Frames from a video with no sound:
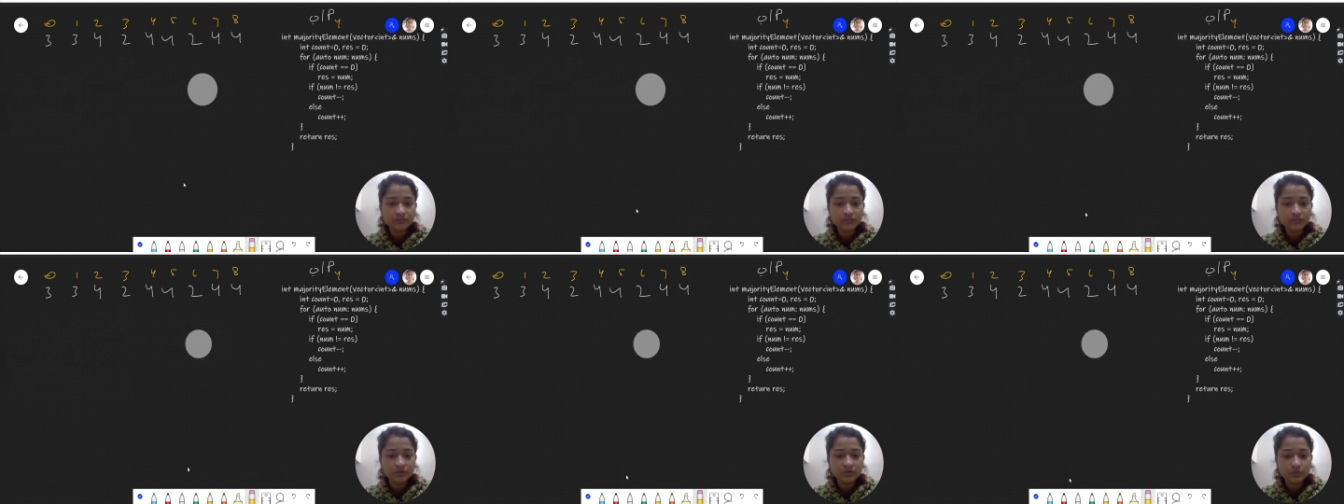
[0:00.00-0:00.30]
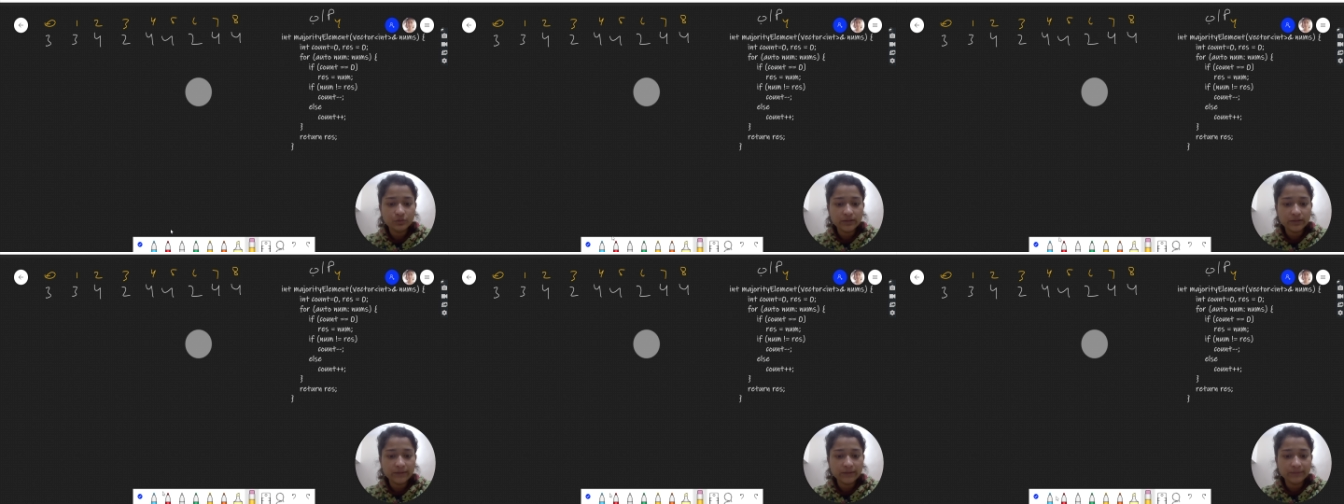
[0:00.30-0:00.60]

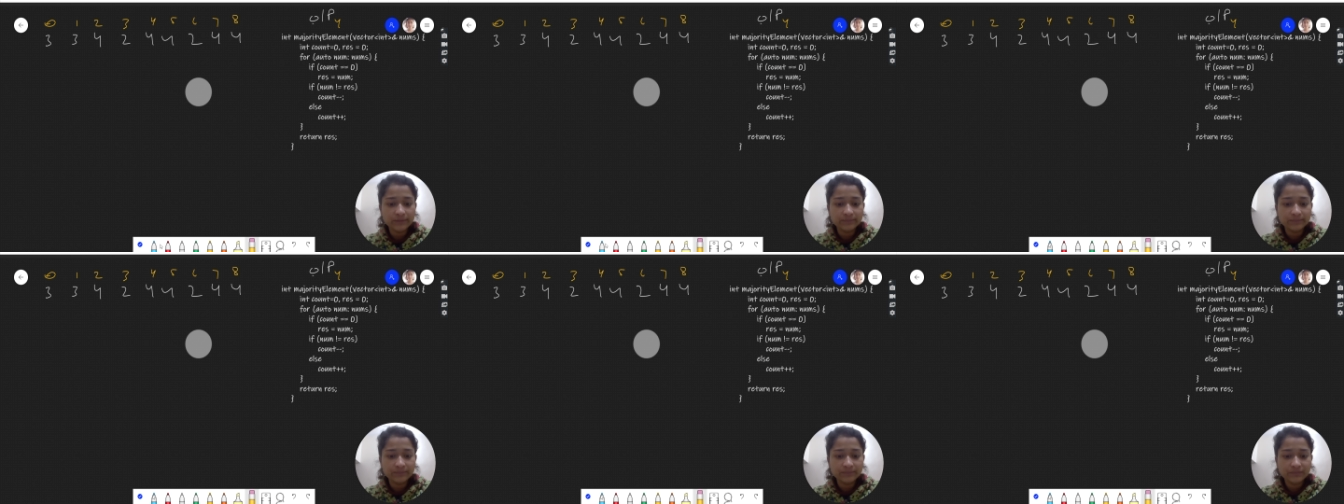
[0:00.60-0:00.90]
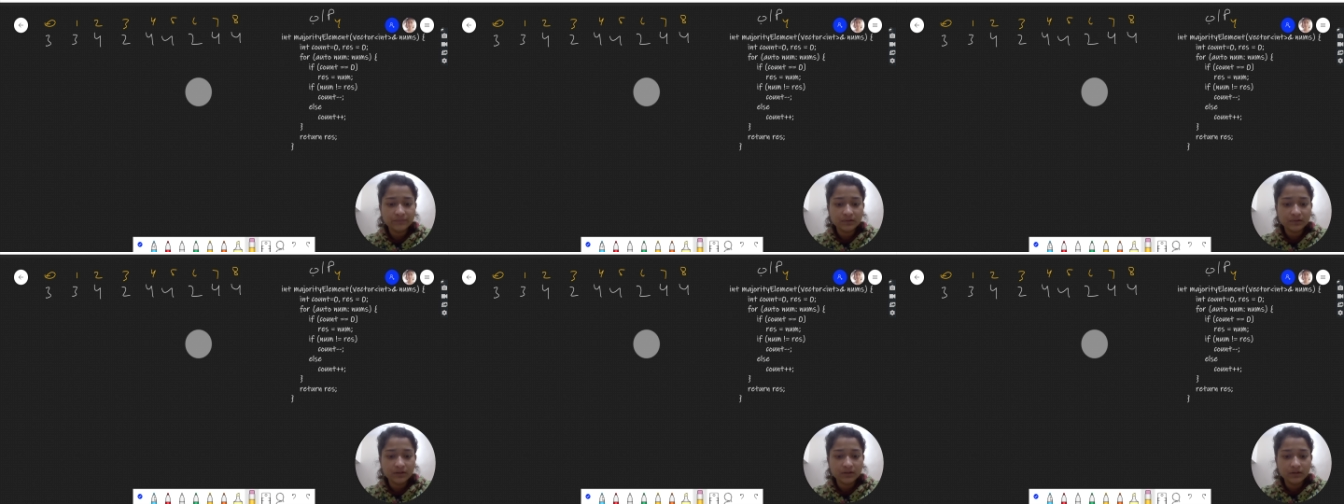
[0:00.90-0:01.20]
Okay,
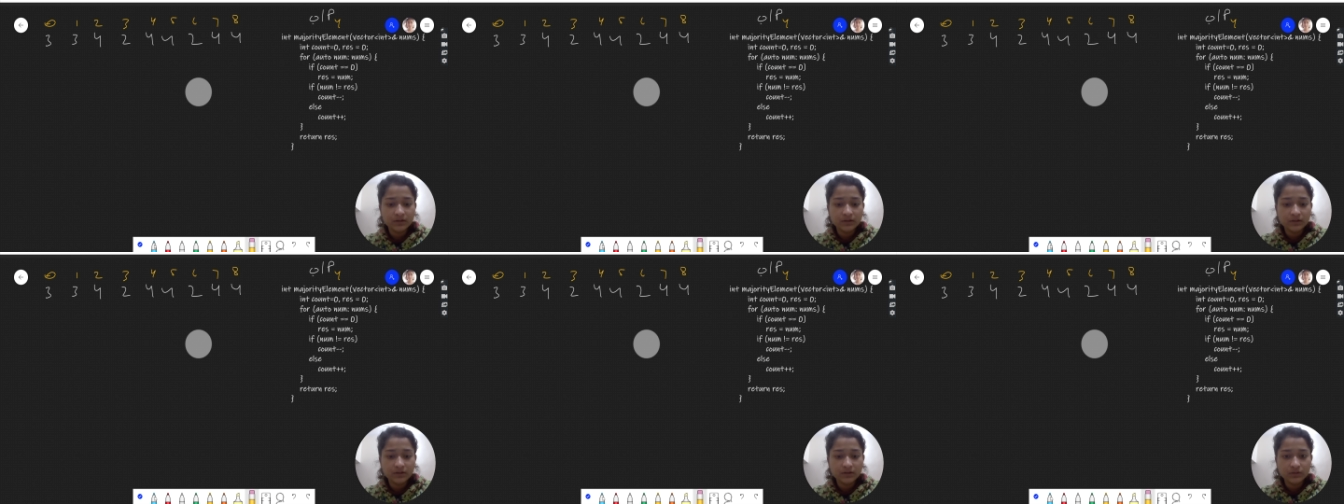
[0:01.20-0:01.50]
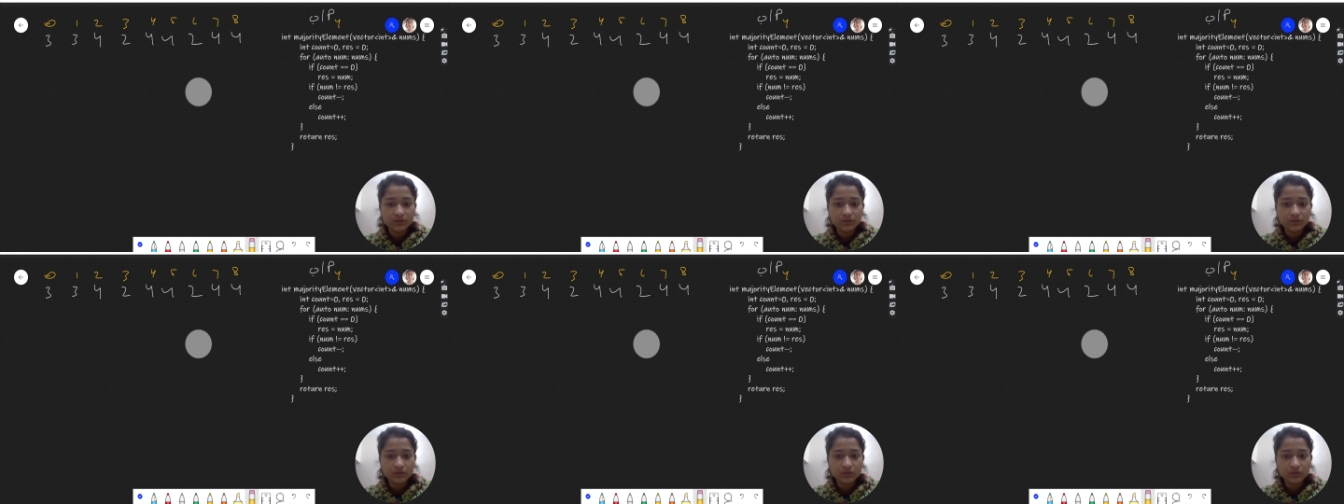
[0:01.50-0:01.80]

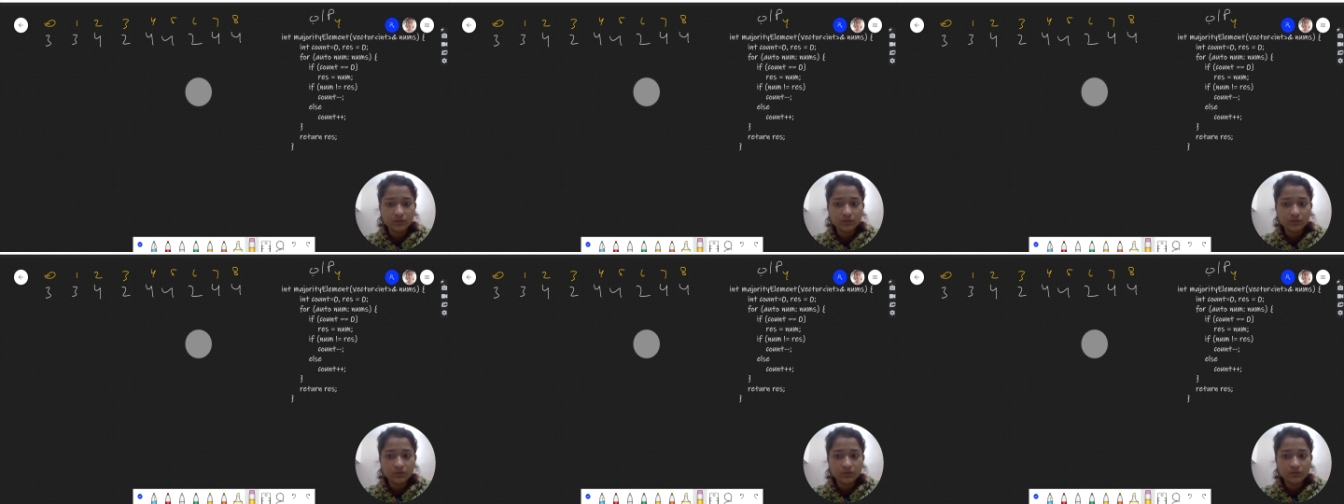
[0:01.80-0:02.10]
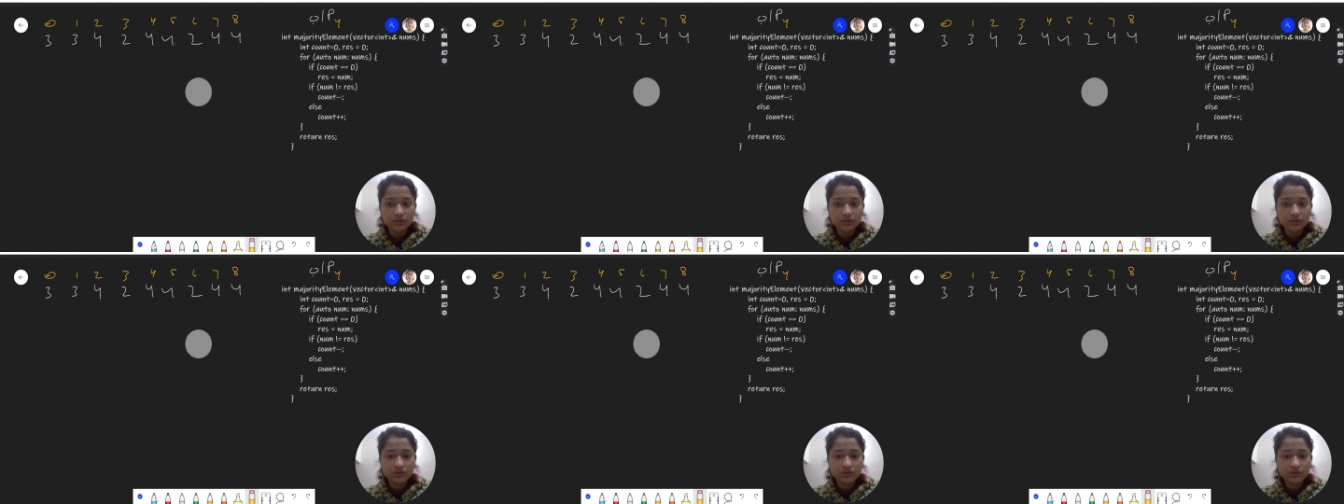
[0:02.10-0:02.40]
so
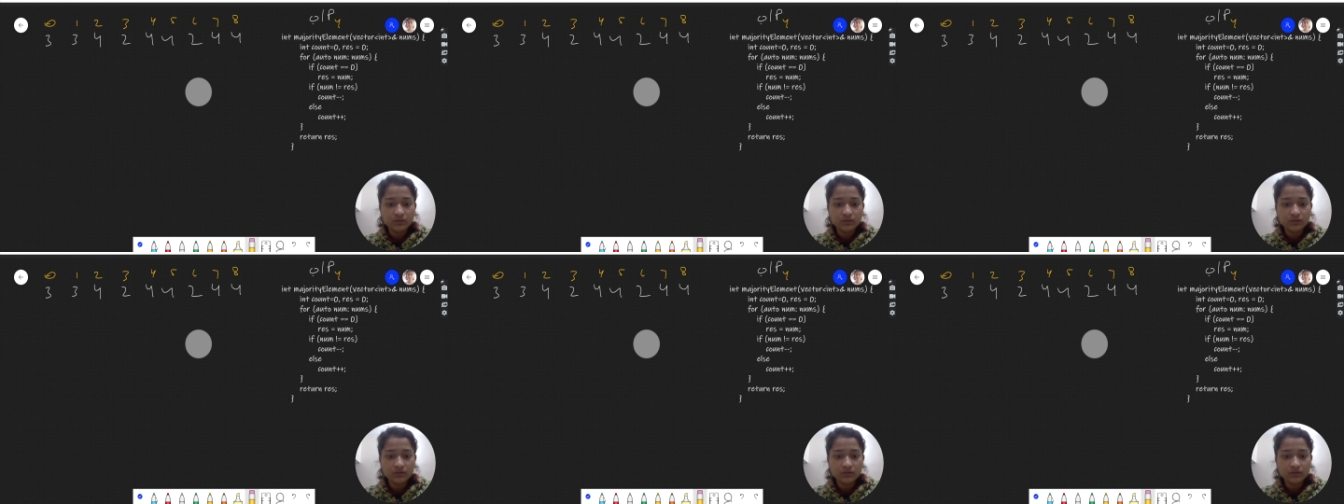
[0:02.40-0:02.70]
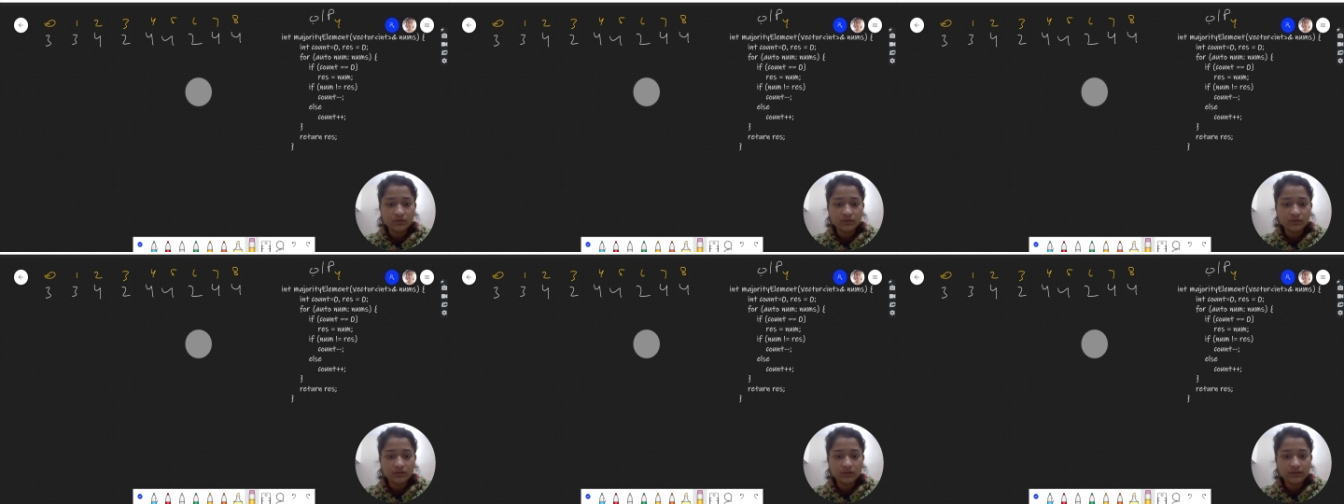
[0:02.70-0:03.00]

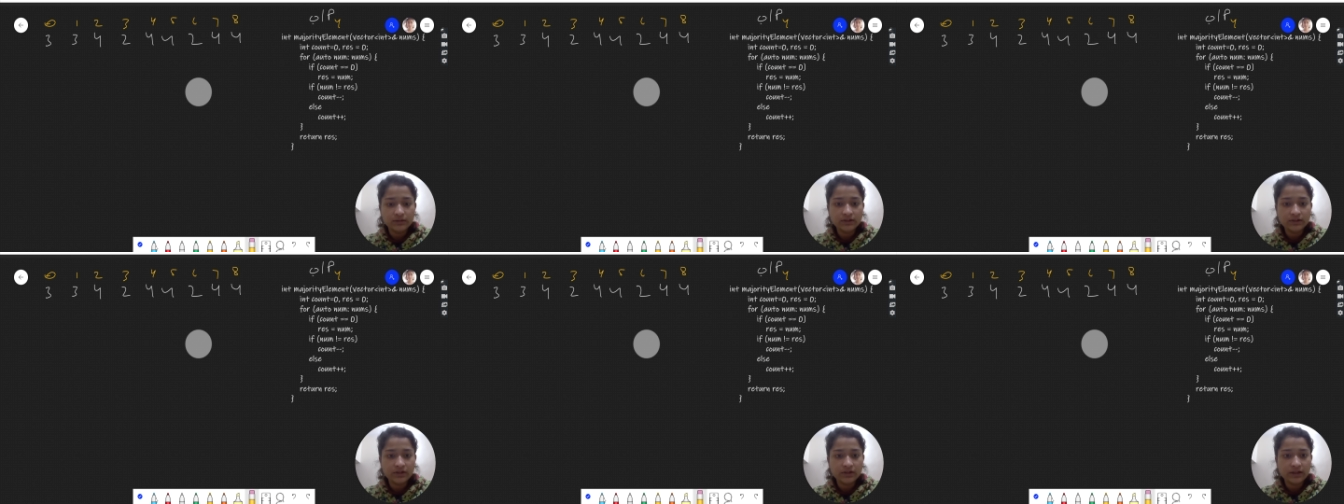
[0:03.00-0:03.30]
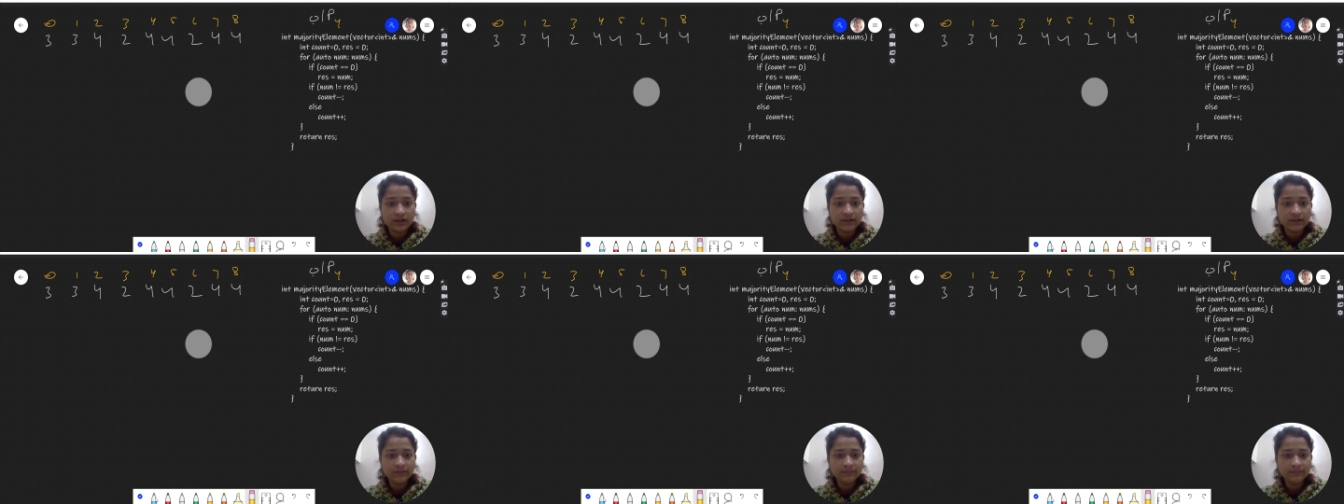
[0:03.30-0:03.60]
let's dry
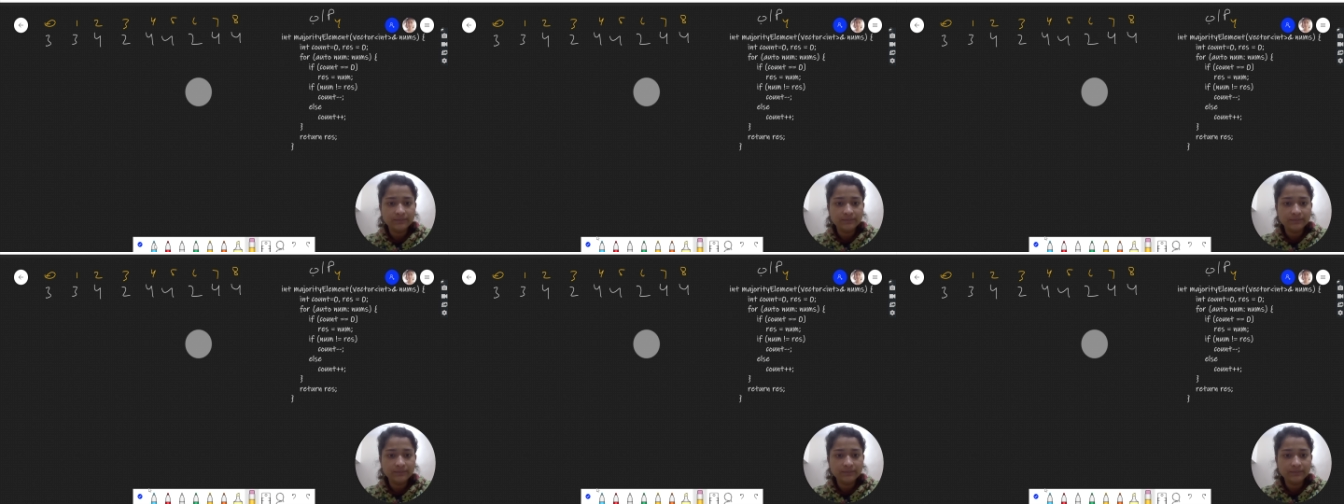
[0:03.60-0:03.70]
run.